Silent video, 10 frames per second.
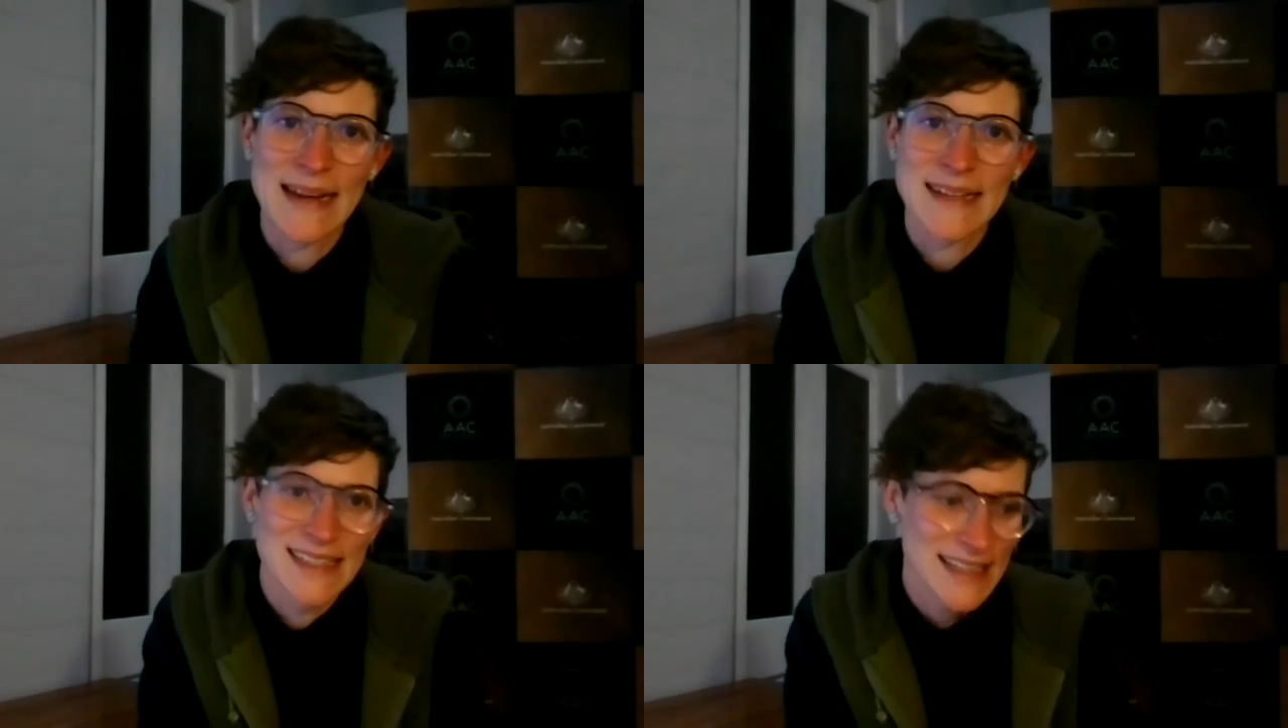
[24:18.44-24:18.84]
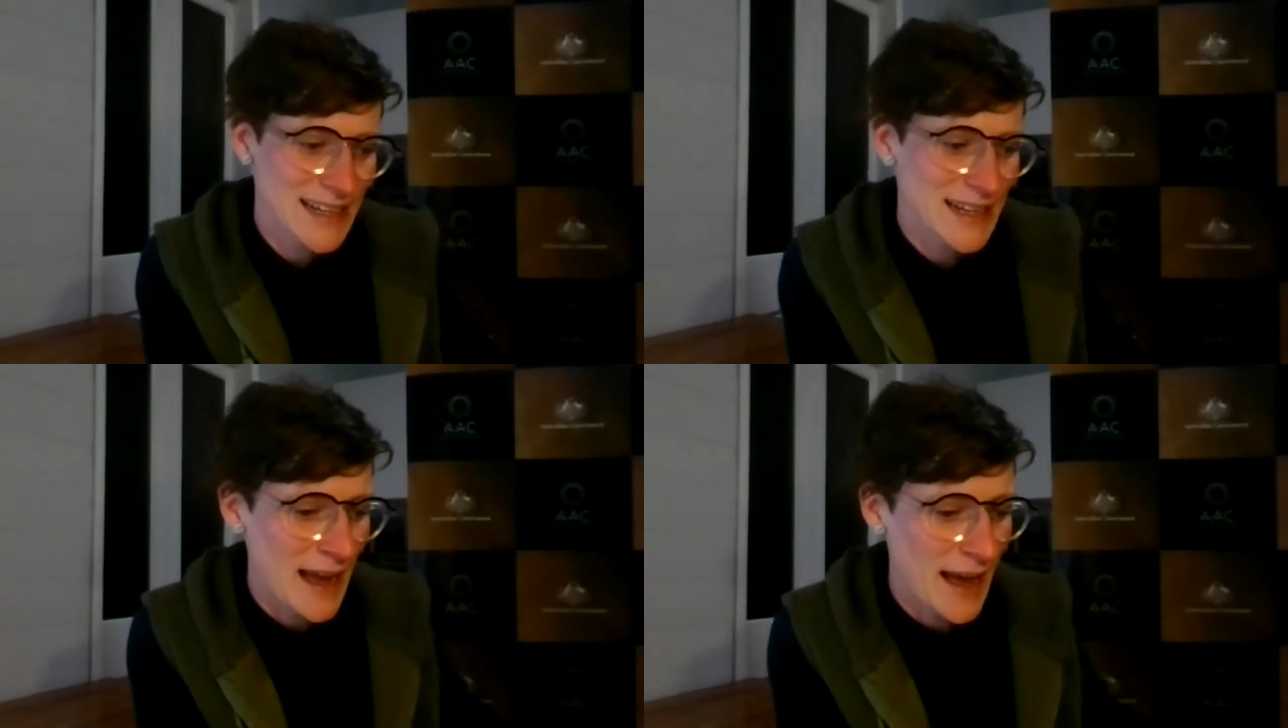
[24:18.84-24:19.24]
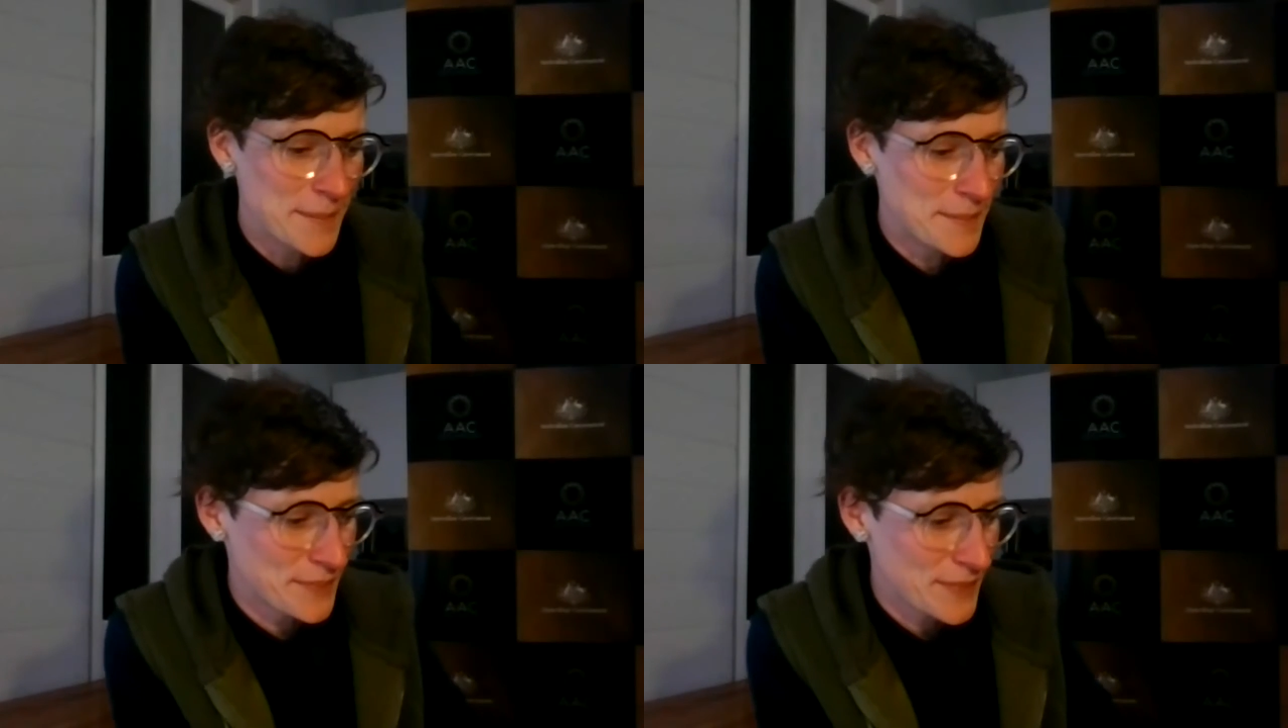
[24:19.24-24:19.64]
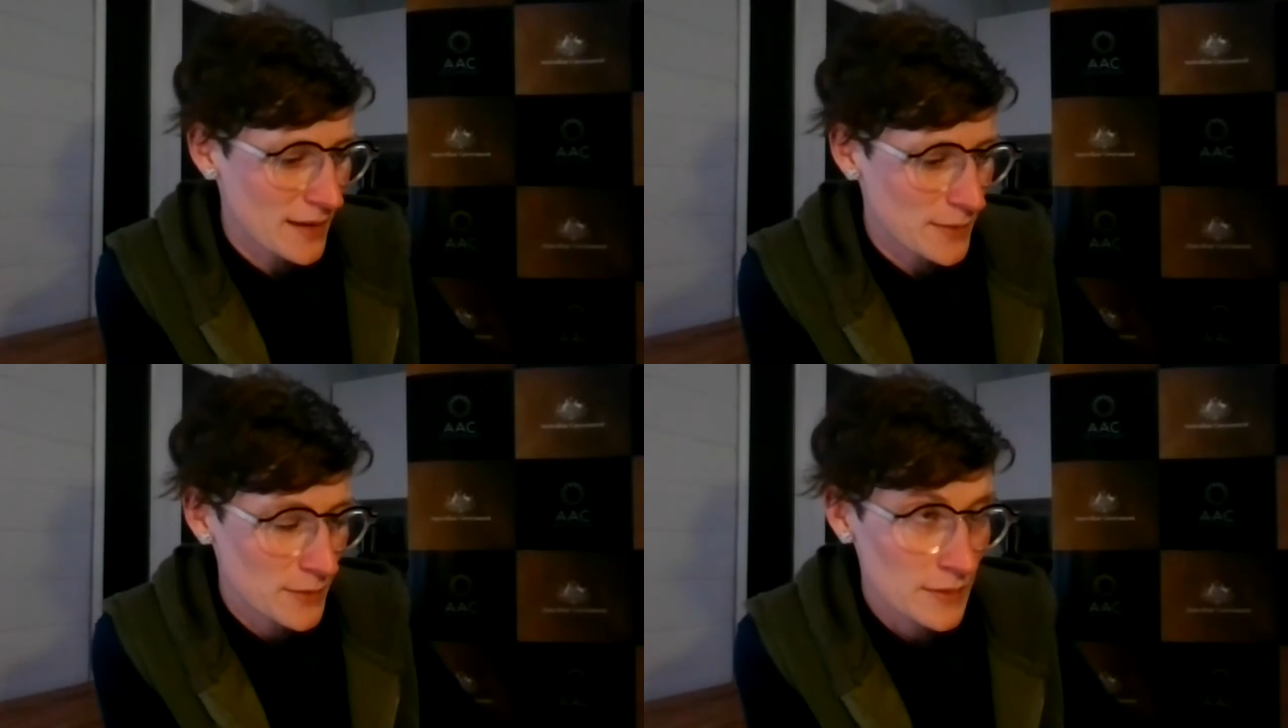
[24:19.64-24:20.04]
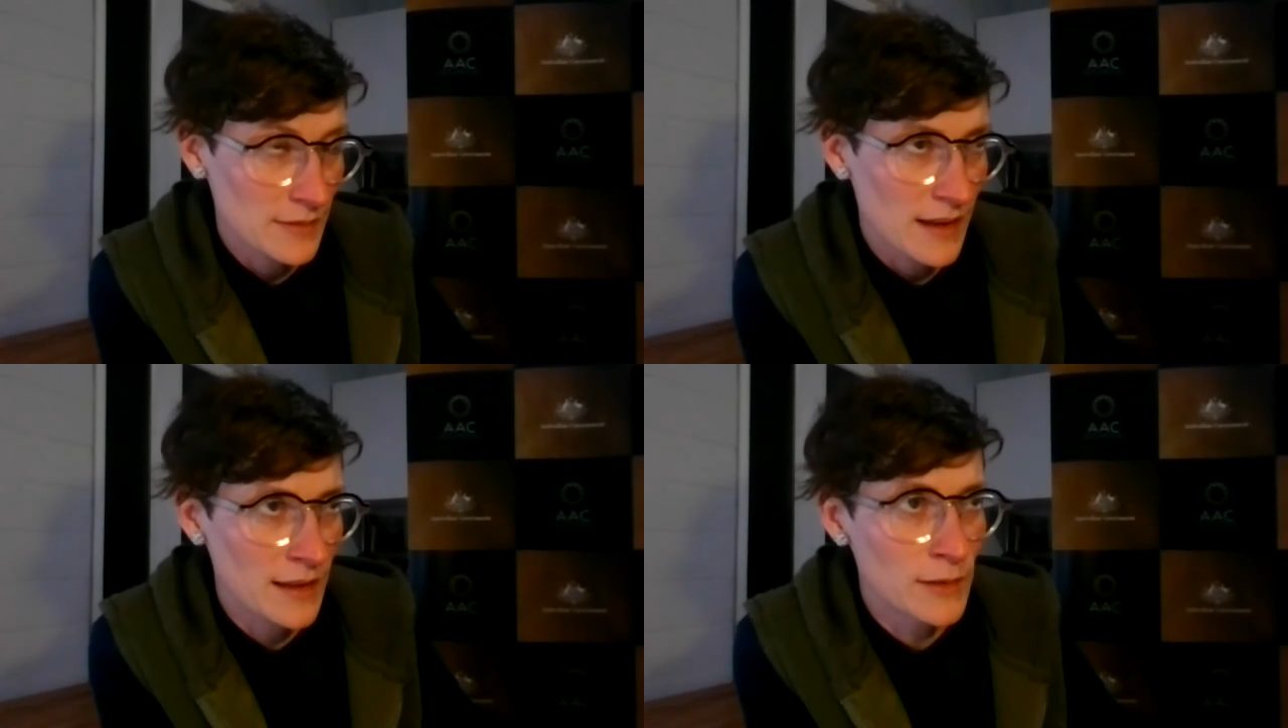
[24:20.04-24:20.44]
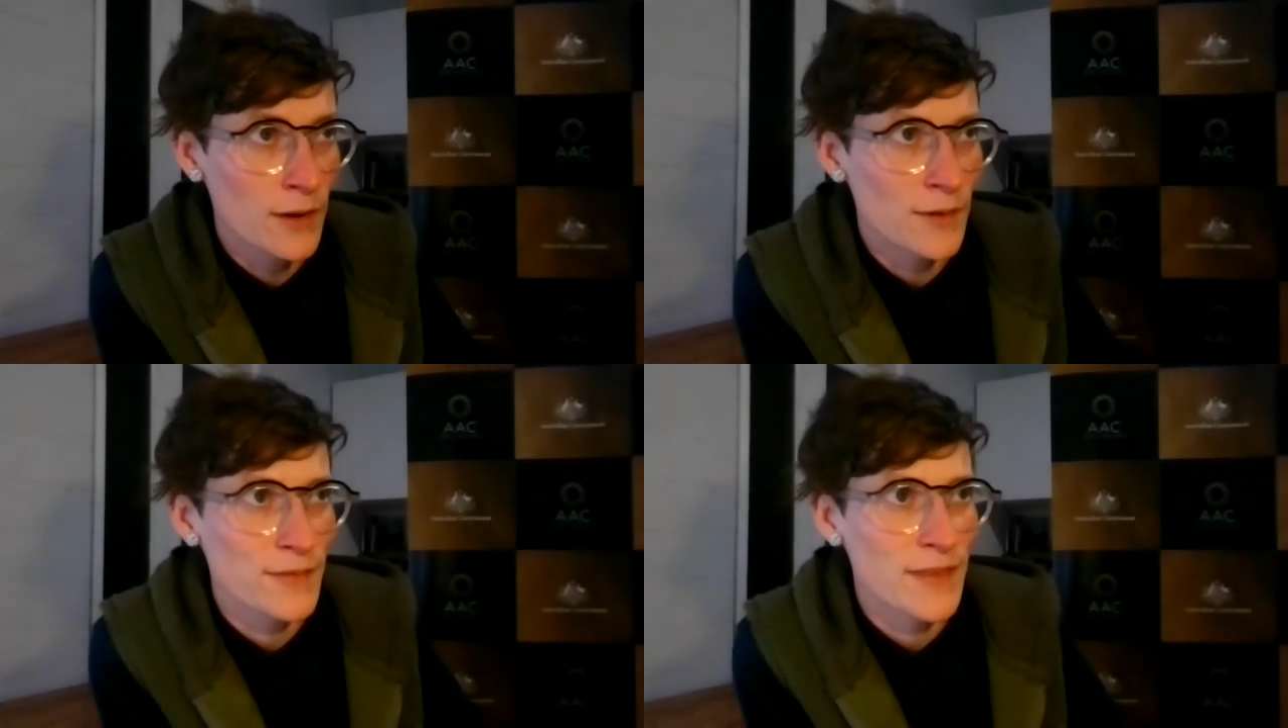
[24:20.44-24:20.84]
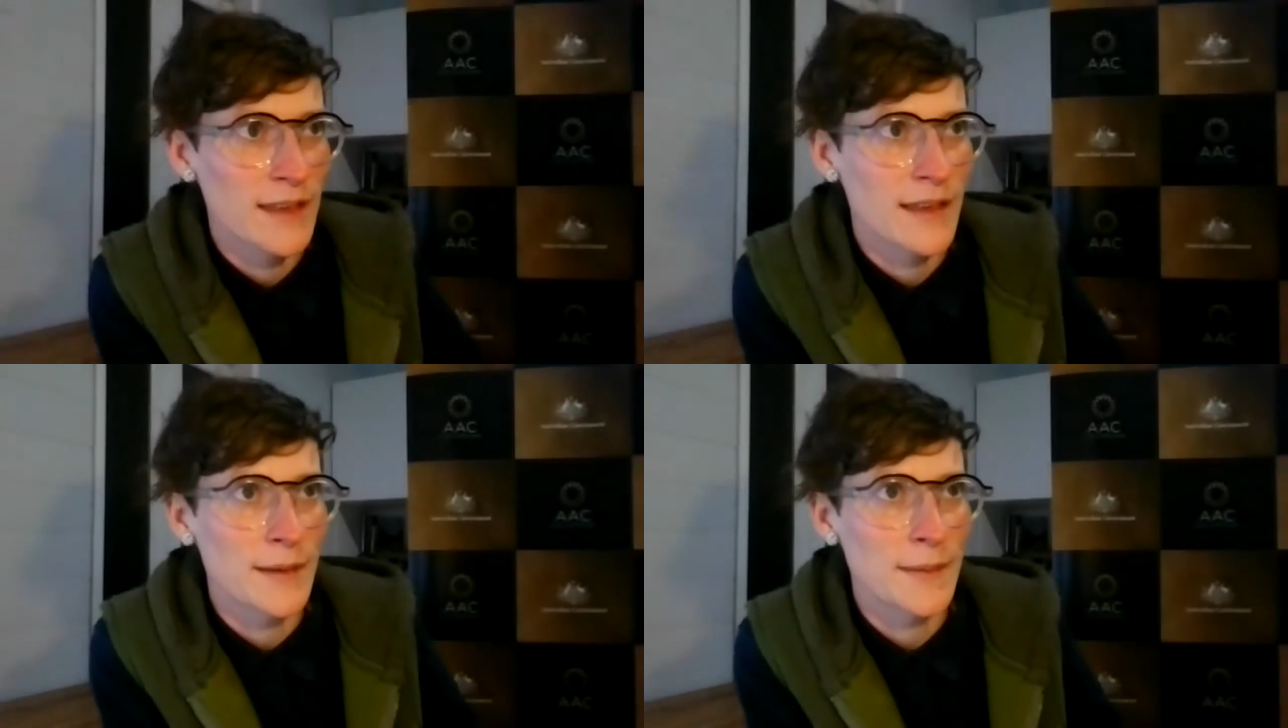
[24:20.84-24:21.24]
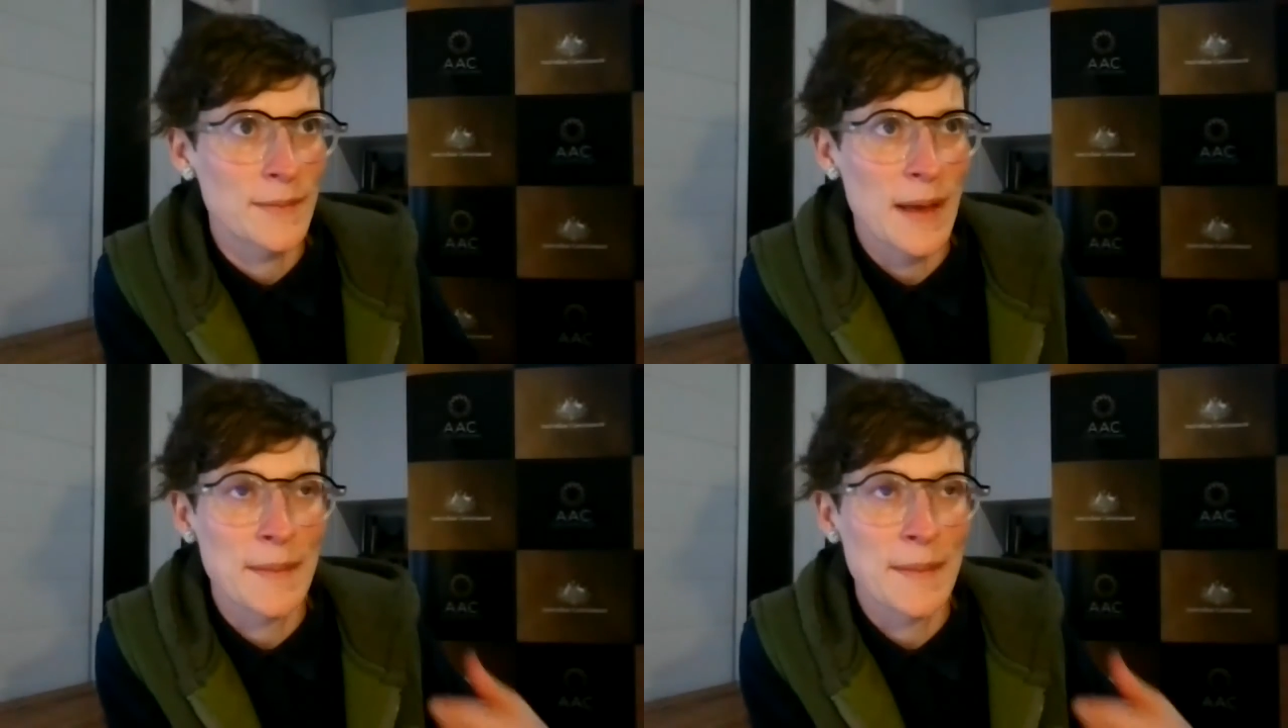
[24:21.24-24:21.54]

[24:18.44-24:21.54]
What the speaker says: And actually, a lot of the